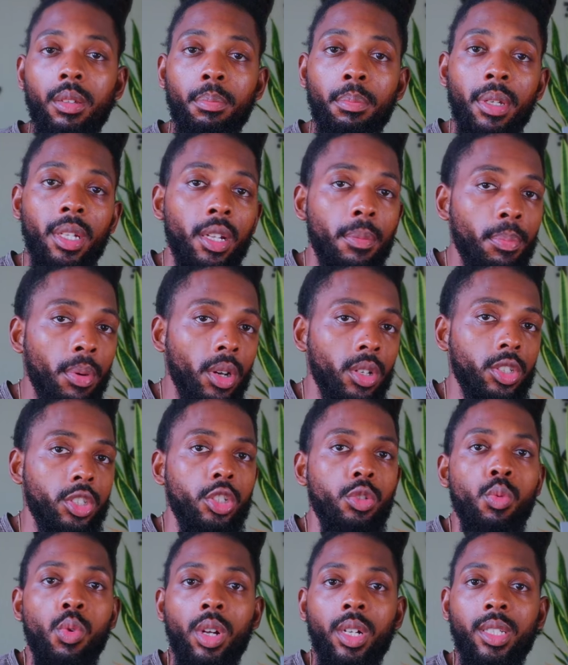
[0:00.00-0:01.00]
Be the person
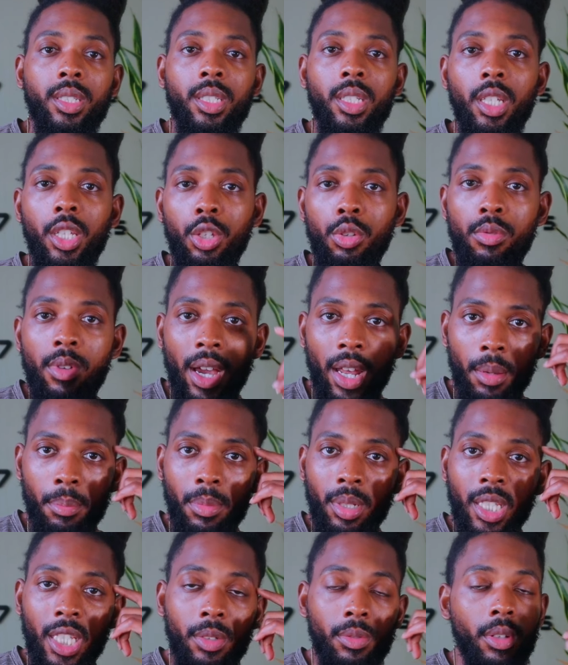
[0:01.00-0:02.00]
you want to see. You got to
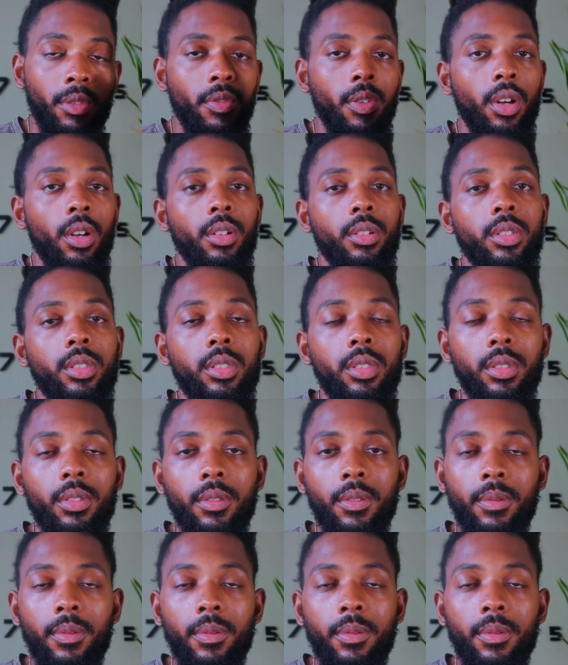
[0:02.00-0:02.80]
believe it first.